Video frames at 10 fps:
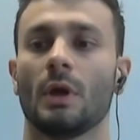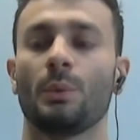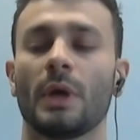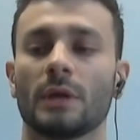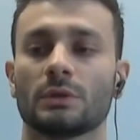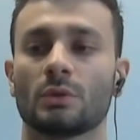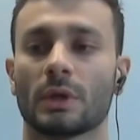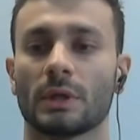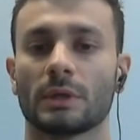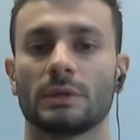We had to
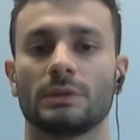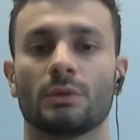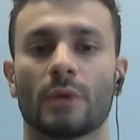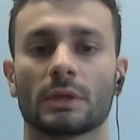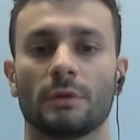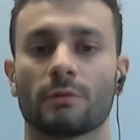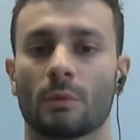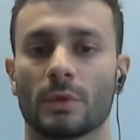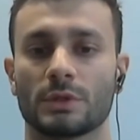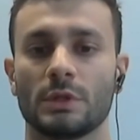connect it directly
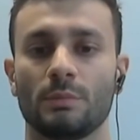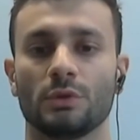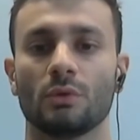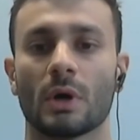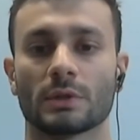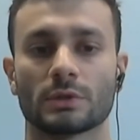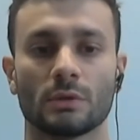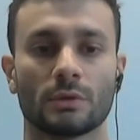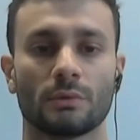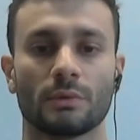from the CPU and
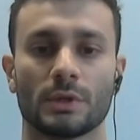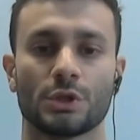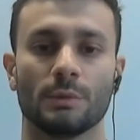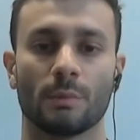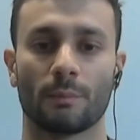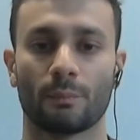soldering the chip.